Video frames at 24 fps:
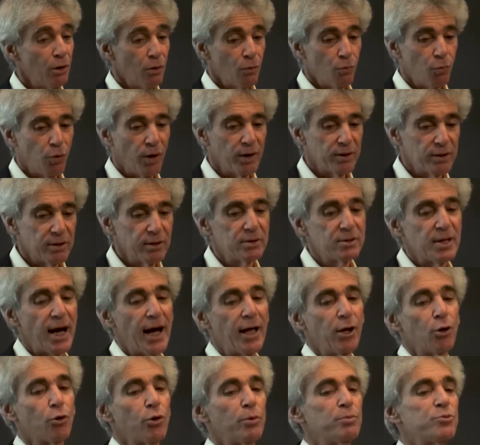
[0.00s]
What
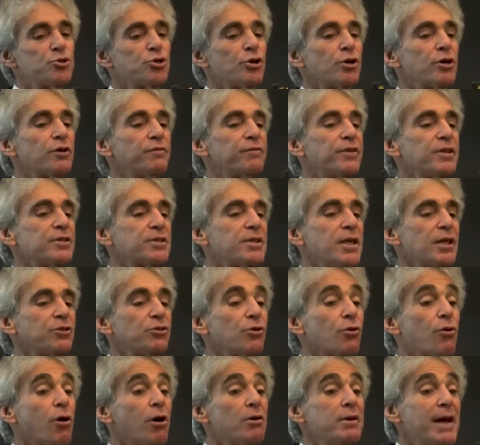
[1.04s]
Tyler observed is that
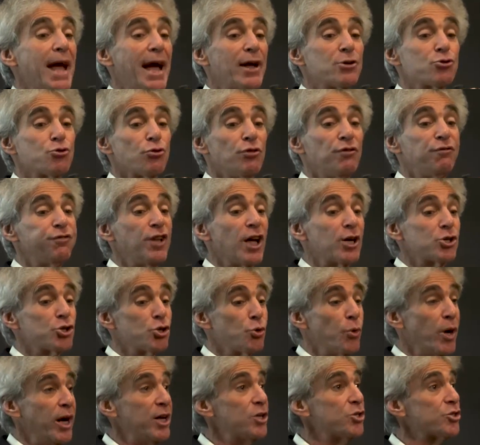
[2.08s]
there are natural
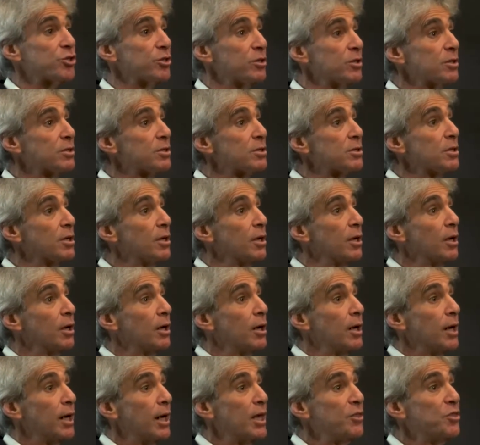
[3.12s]
fluctuations
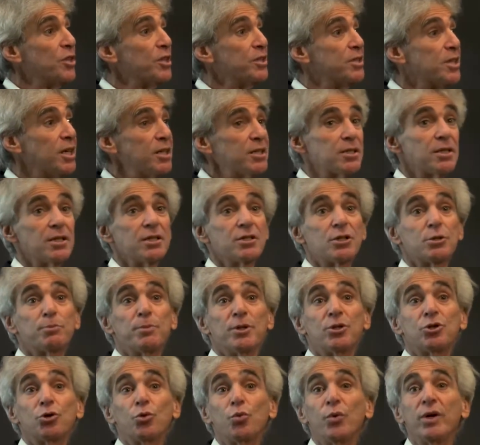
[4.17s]
in the distance
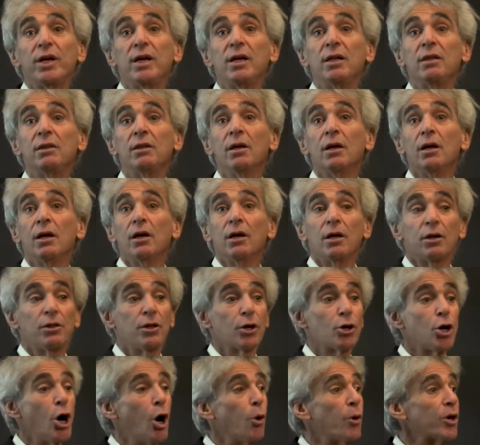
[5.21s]
between
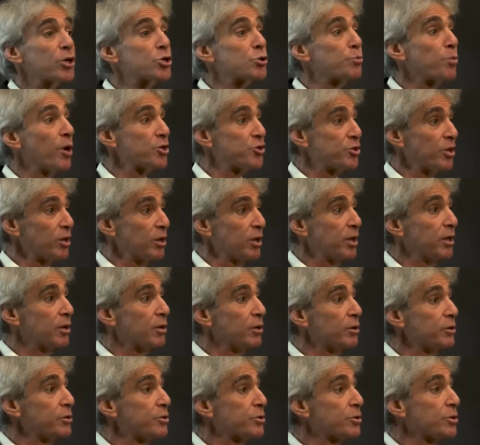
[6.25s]
the co-expressed
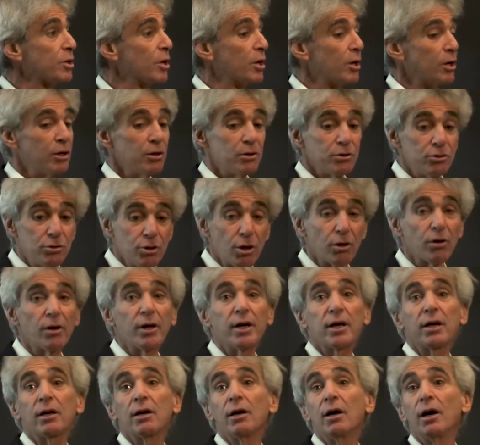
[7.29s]
alleles
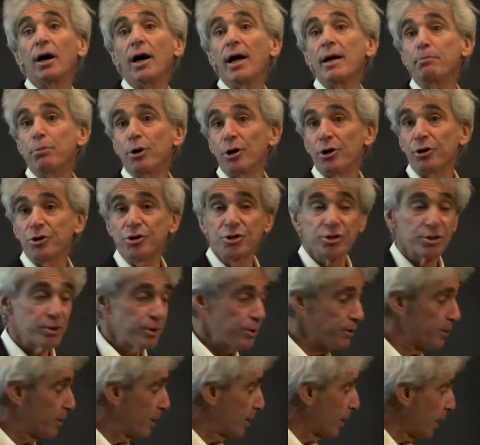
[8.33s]
during a burst.
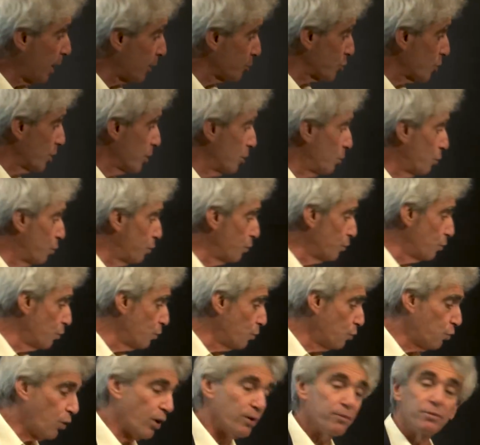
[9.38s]
And I'll show you
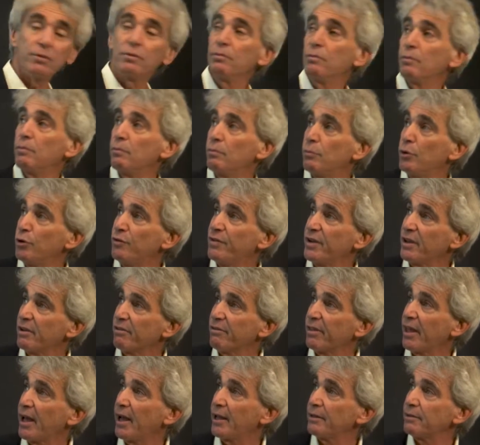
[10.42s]
one movie of
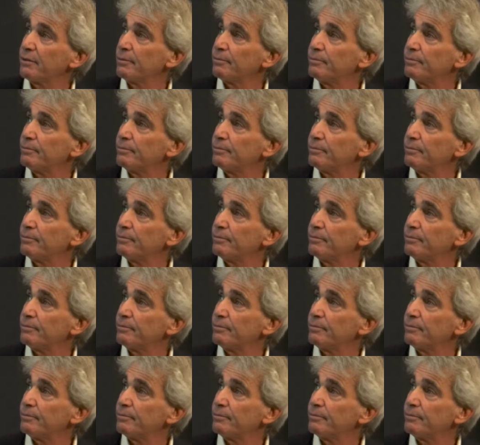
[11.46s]
that.